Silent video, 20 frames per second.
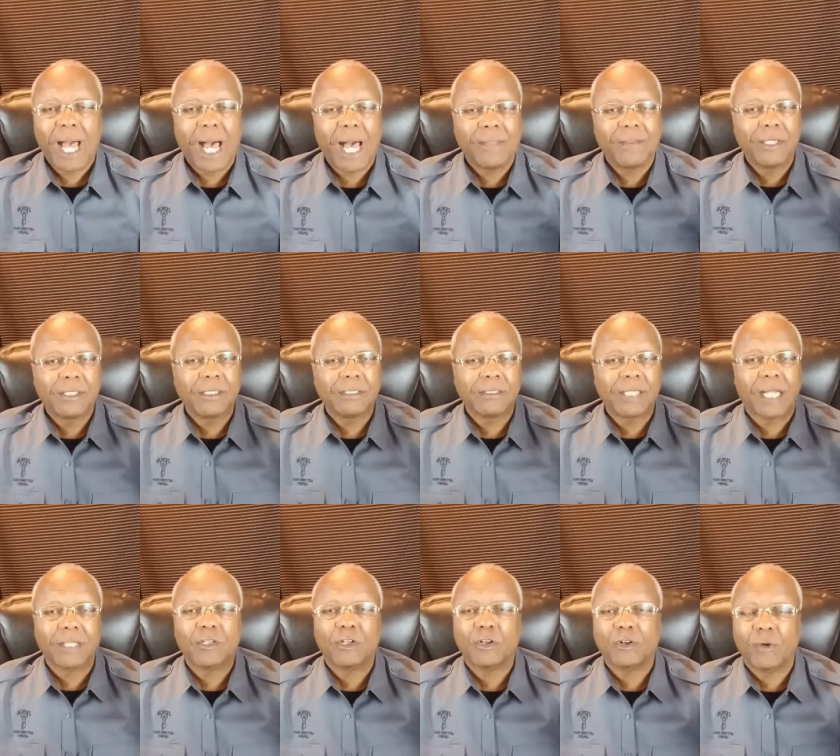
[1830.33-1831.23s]
Uh, this is
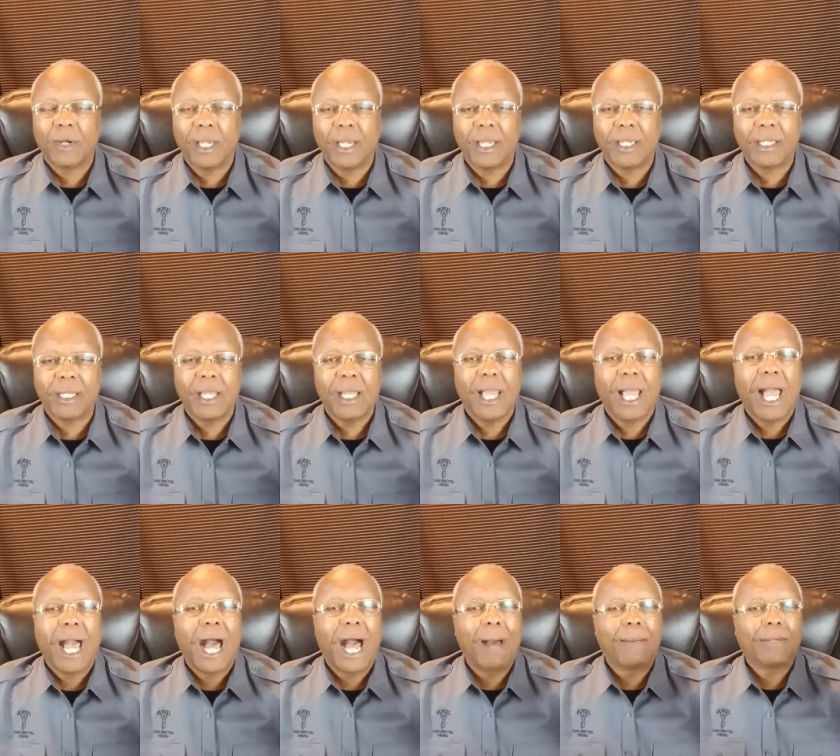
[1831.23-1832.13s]
Dr. Craig.
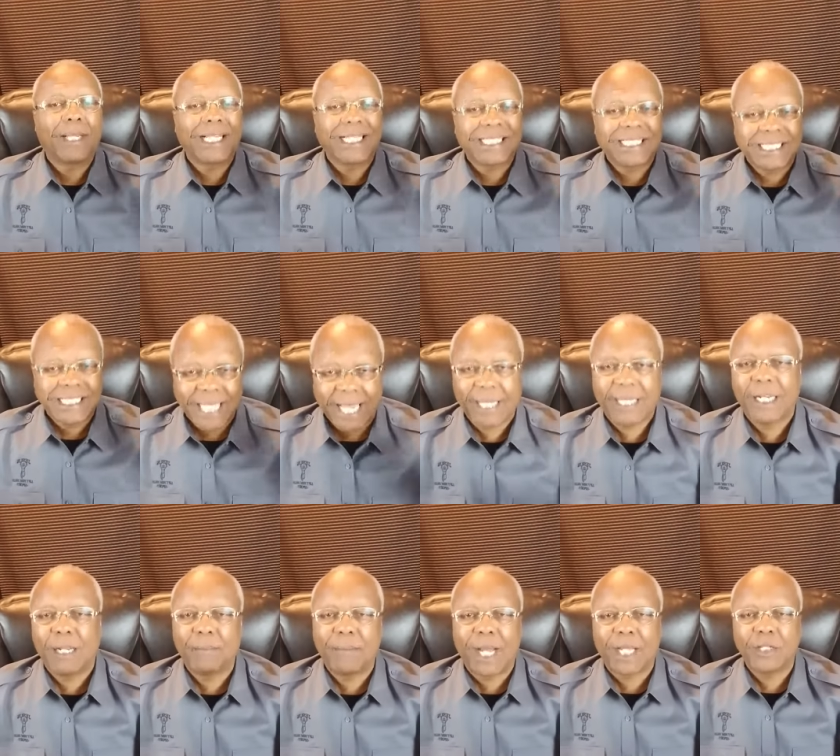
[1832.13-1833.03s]
I'm
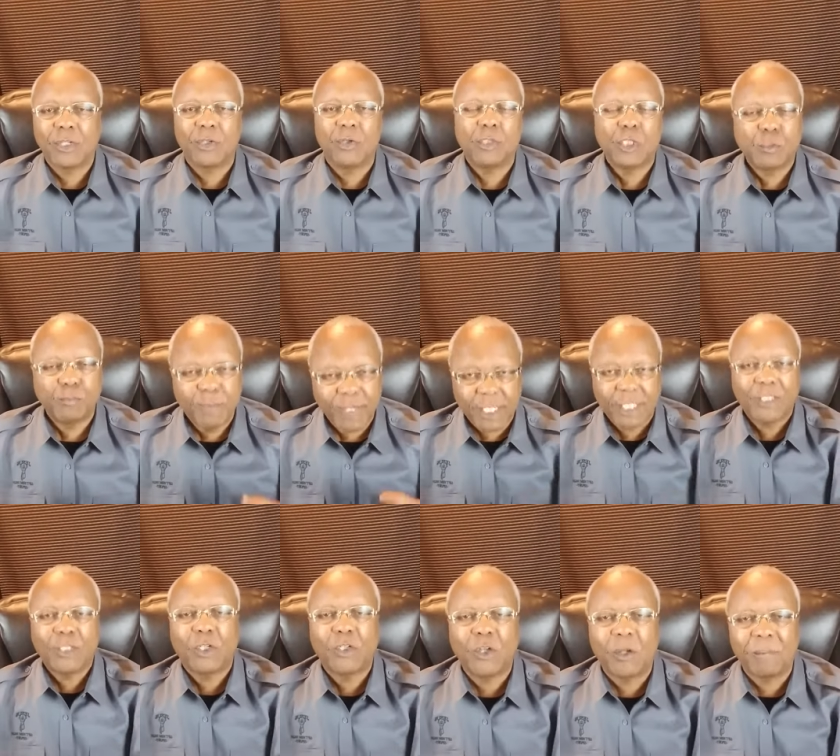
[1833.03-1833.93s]
excited about you
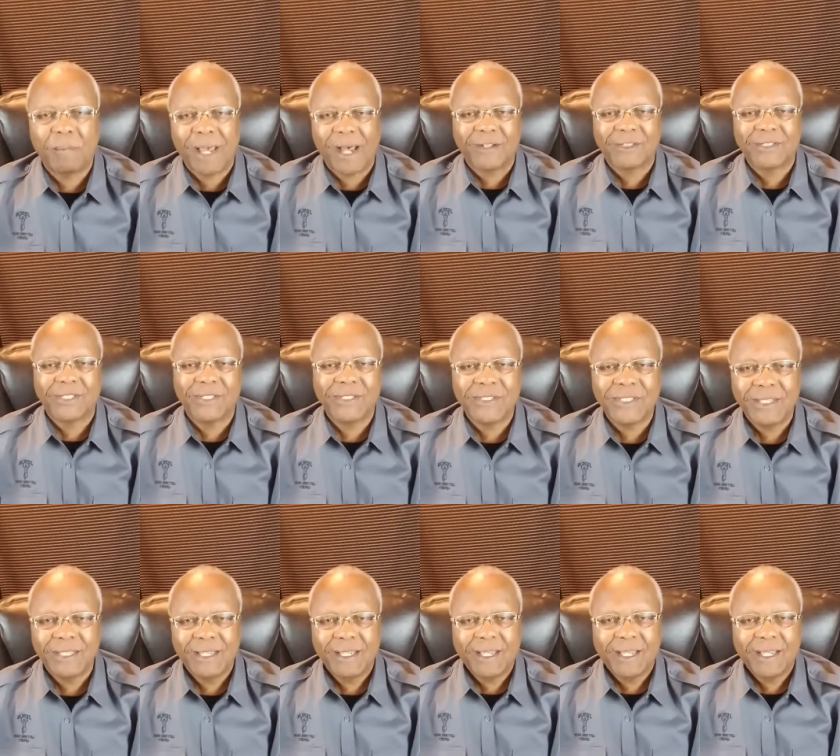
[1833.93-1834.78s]
speaking to your mountains.